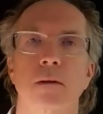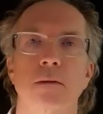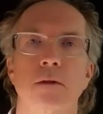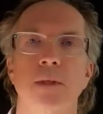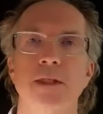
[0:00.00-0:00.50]

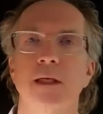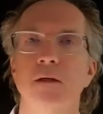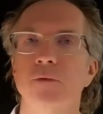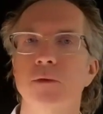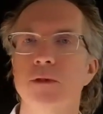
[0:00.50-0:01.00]
You might take
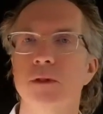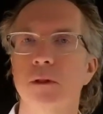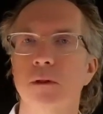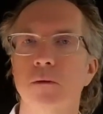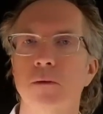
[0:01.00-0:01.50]
a few
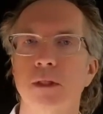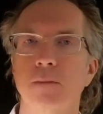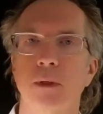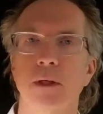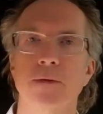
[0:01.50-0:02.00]
slow,
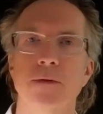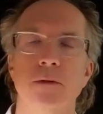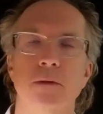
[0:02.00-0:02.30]
deep breaths.